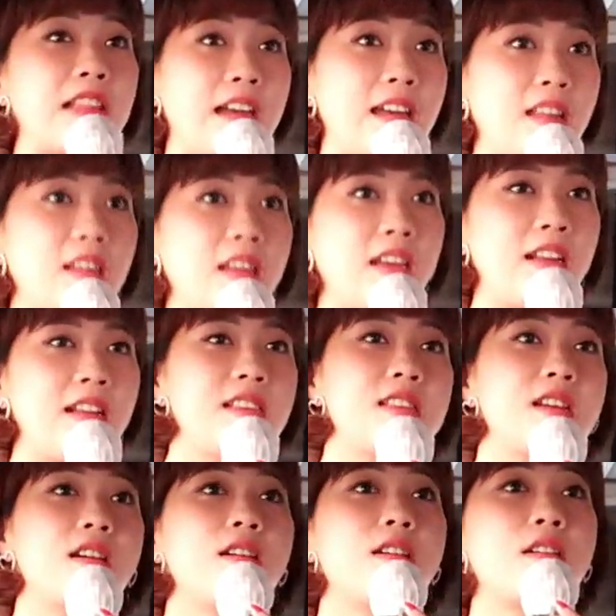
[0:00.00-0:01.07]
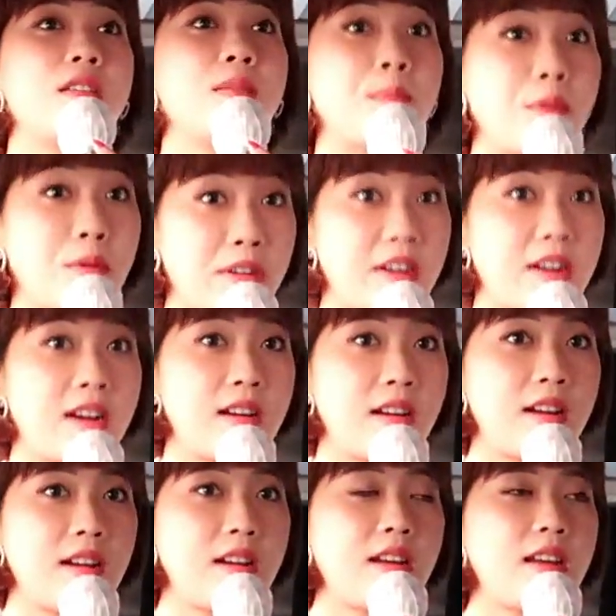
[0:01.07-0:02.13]
Line. It is the current border.
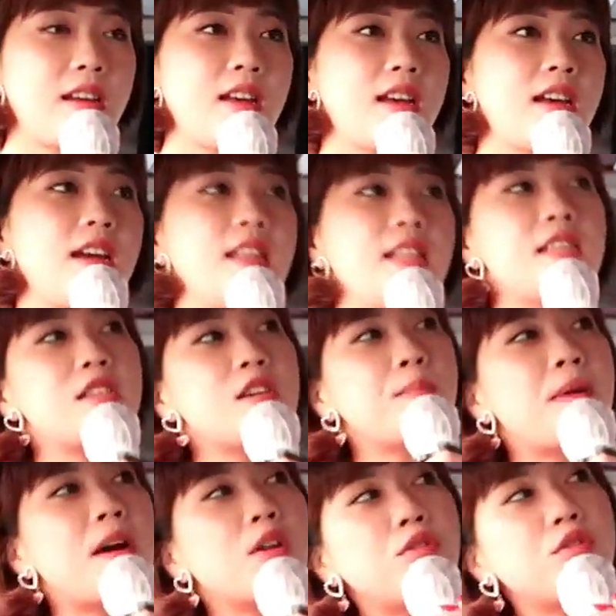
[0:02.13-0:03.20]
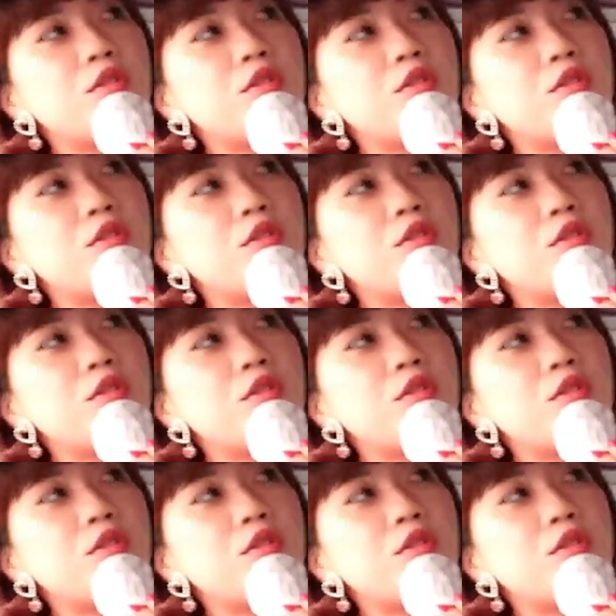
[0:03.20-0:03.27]
And it's about